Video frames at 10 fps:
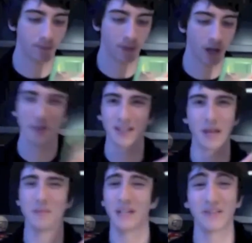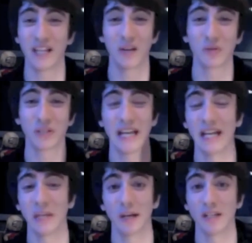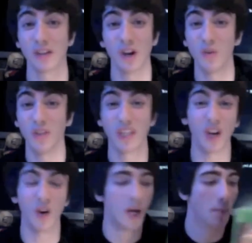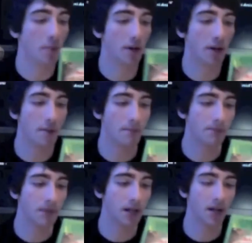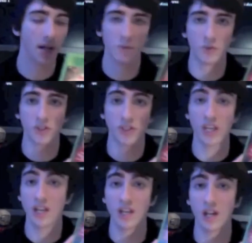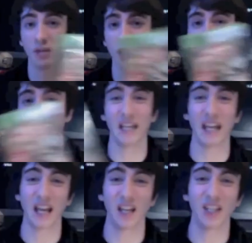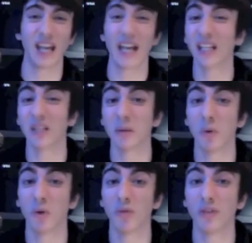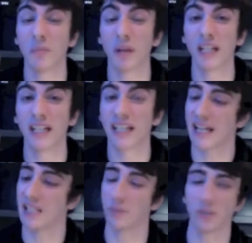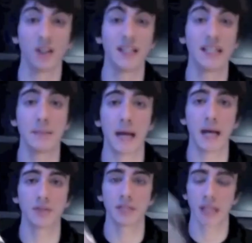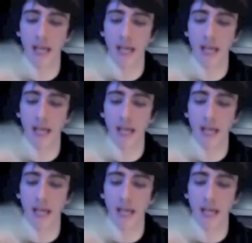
this game didn't have DLC anyway, so you know, but it was you know, Game of the Year. You get a little bit more for your money, I guess, but it's only £10.